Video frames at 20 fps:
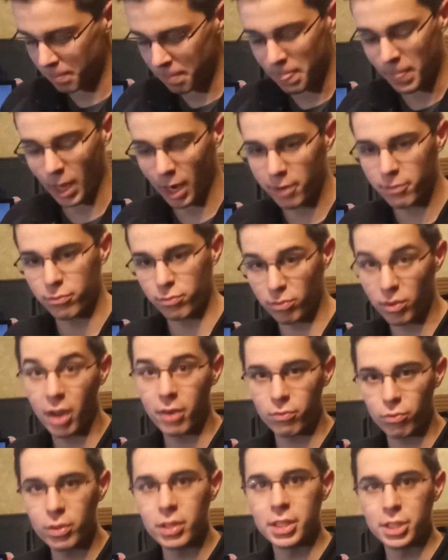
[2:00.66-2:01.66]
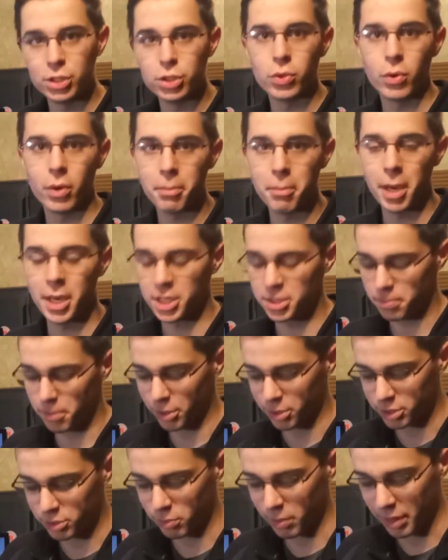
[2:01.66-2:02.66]
I've really enjoyed my
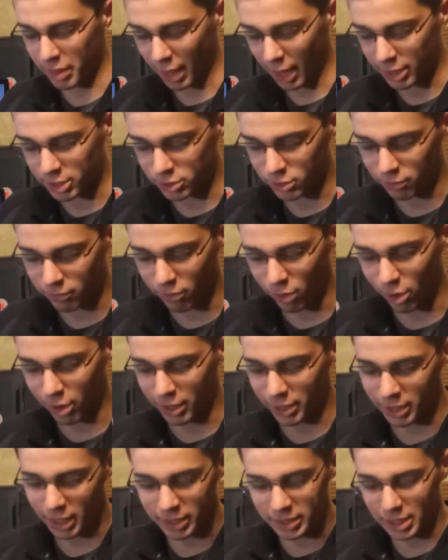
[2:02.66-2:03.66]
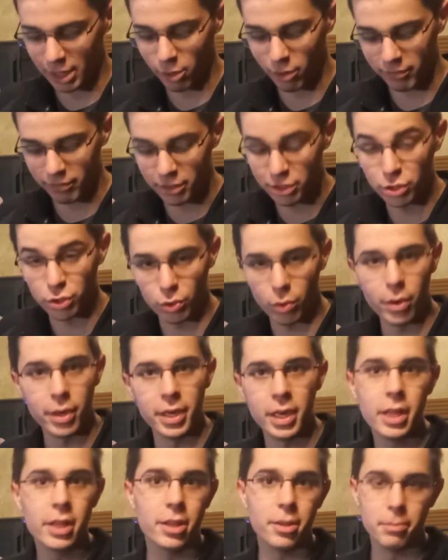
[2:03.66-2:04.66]
experience with that so far, and that's how I've enjoyed
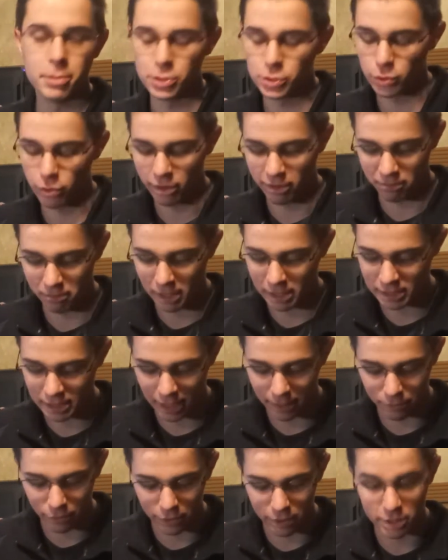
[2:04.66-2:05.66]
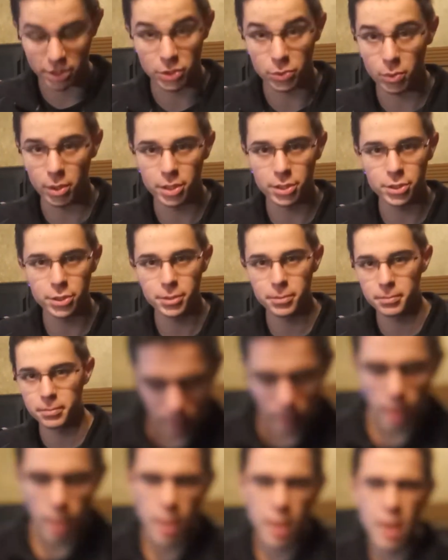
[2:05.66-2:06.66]
the majority of my time with the Switch.
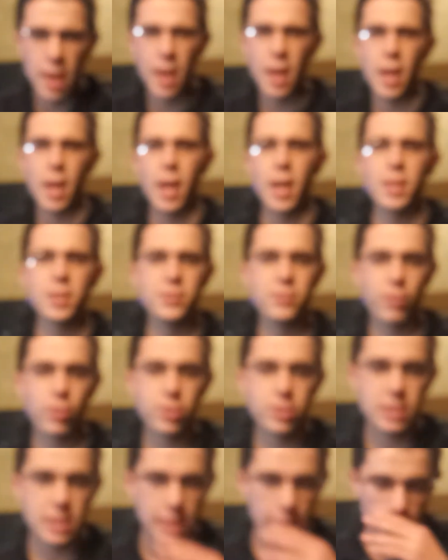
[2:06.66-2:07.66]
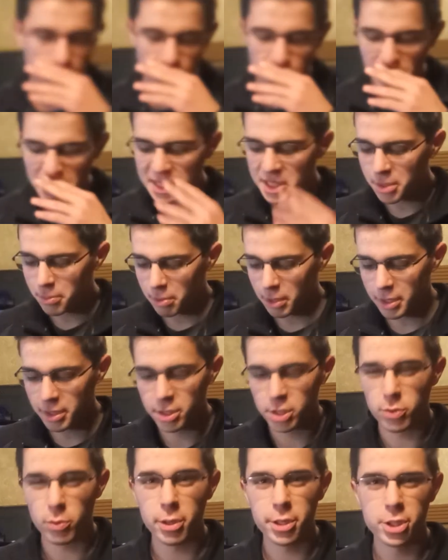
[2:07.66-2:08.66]
As far as the other ways to play the
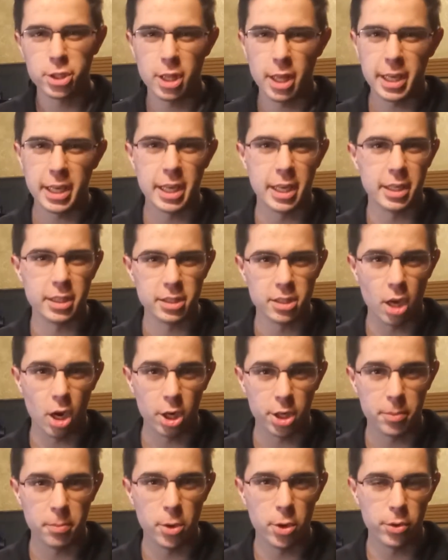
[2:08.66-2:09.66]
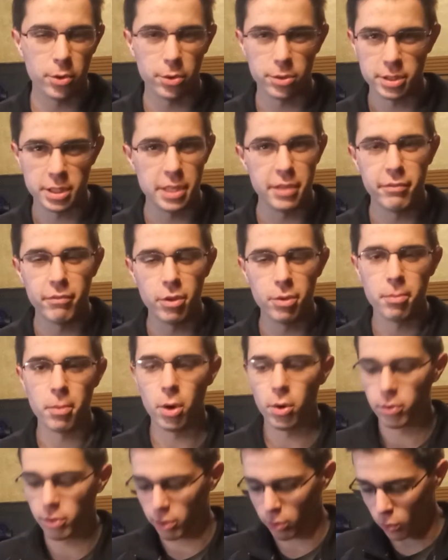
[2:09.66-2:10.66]
Switch, like in docked mode or TV
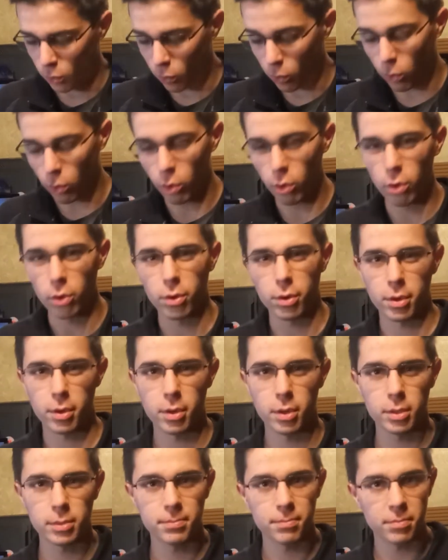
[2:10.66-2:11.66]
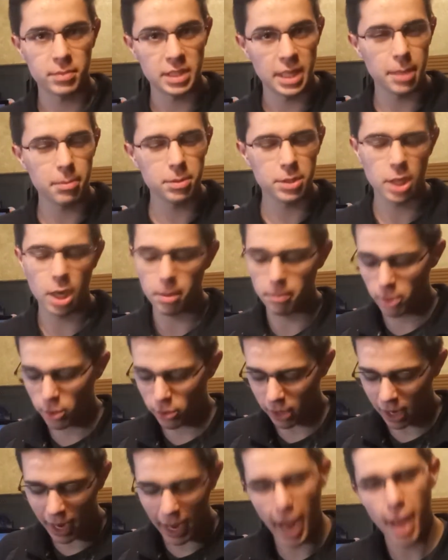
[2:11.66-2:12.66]
mode or tabletop mode,
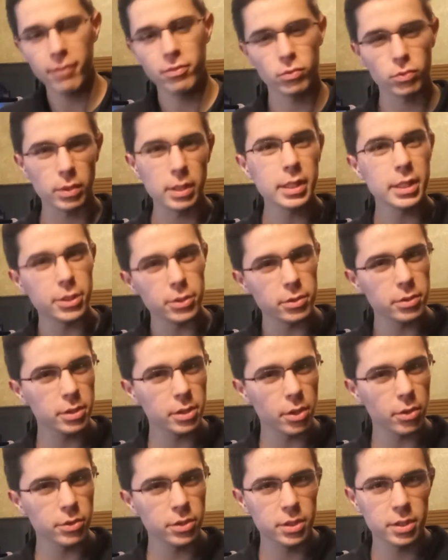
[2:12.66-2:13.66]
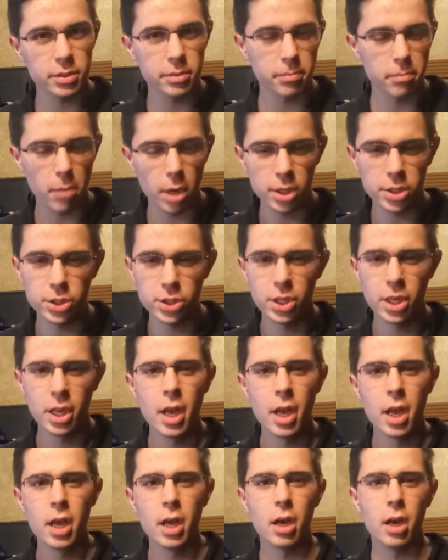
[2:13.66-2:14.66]
I haven't really used those much.
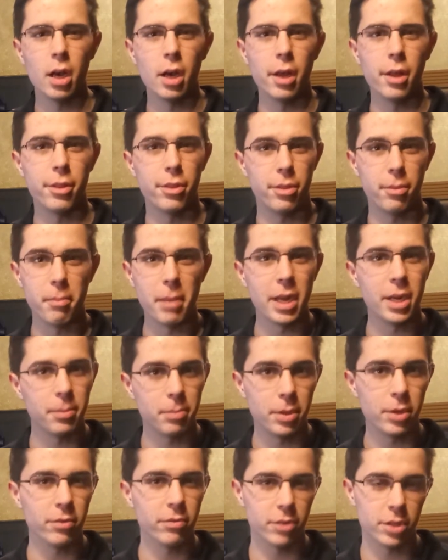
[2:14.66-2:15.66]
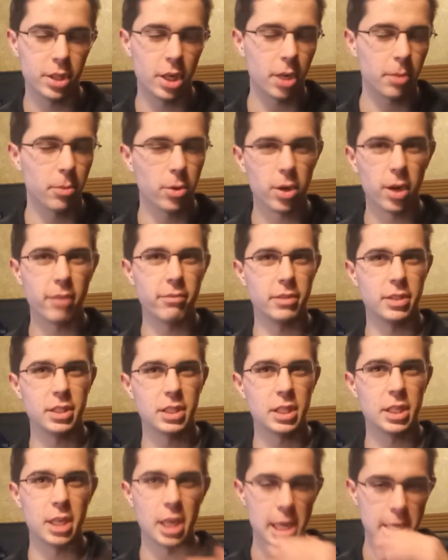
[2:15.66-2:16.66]
The main appeal for dock mode
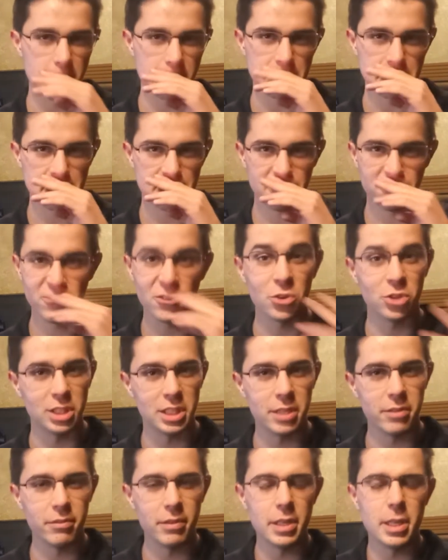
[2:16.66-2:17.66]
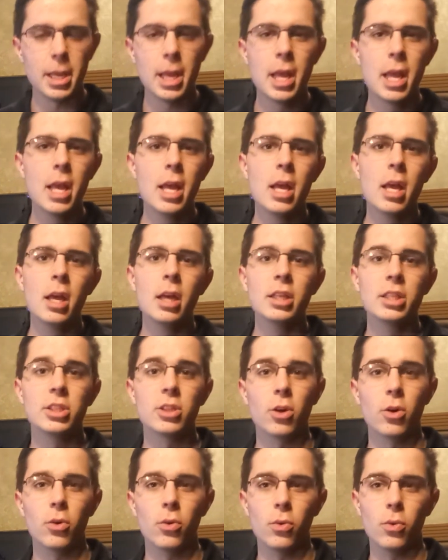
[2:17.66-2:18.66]
obviously is for TV,
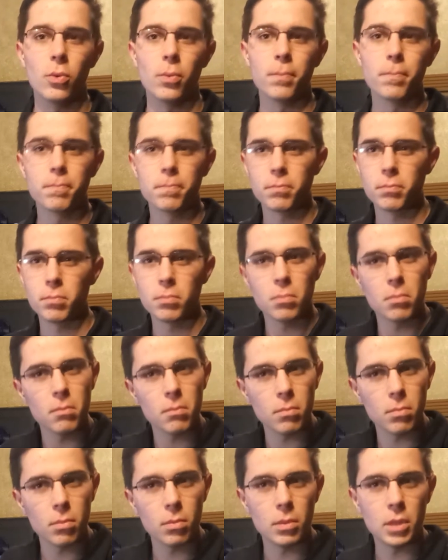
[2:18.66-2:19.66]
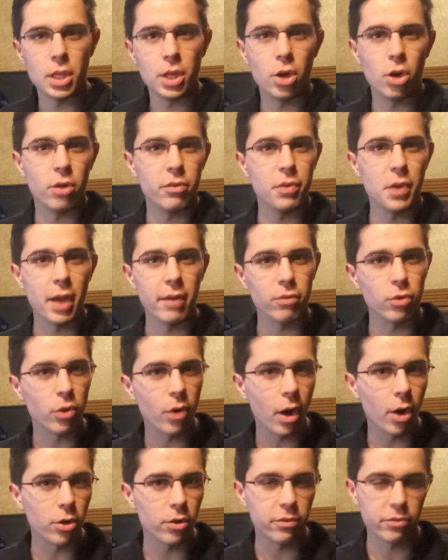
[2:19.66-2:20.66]
so if you have a
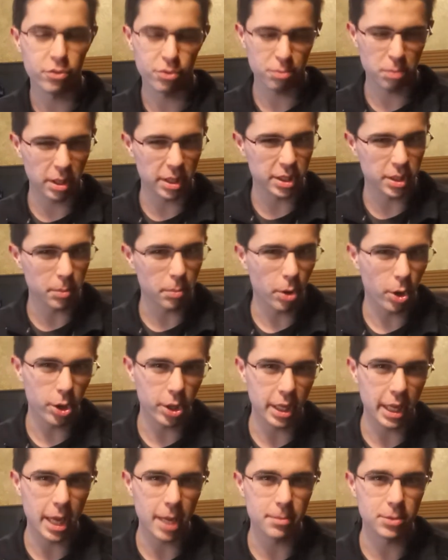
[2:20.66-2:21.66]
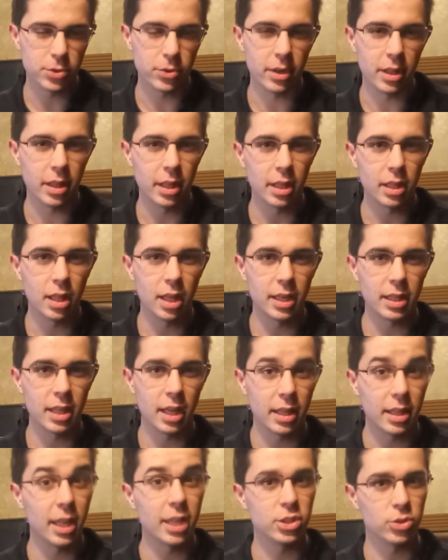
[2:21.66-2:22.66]
crowd over, you're playing some party games or anything like
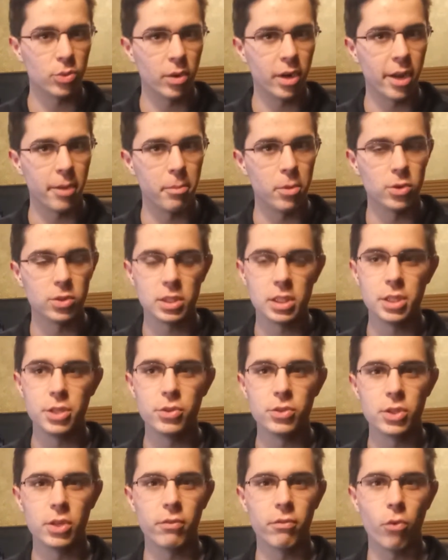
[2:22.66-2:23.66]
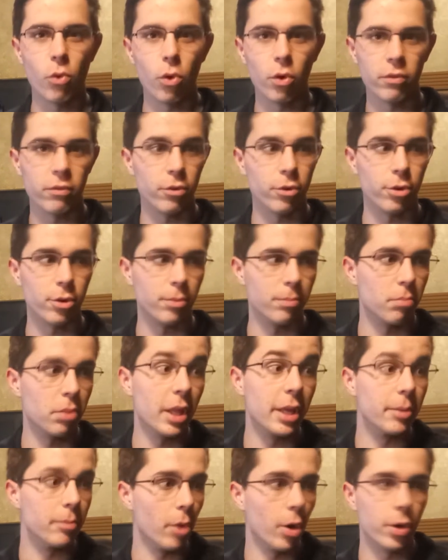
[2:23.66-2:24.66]
that, that's what I mostly use it for
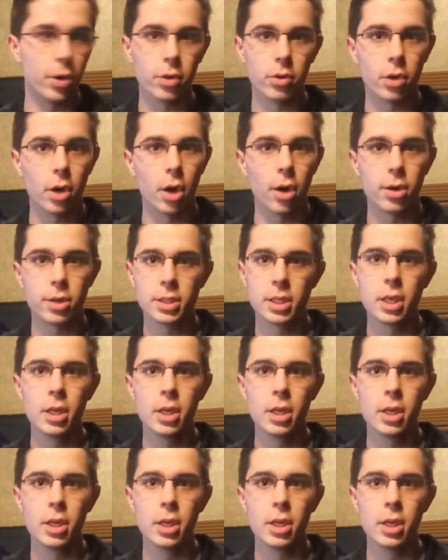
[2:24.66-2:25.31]
playing Mario Kart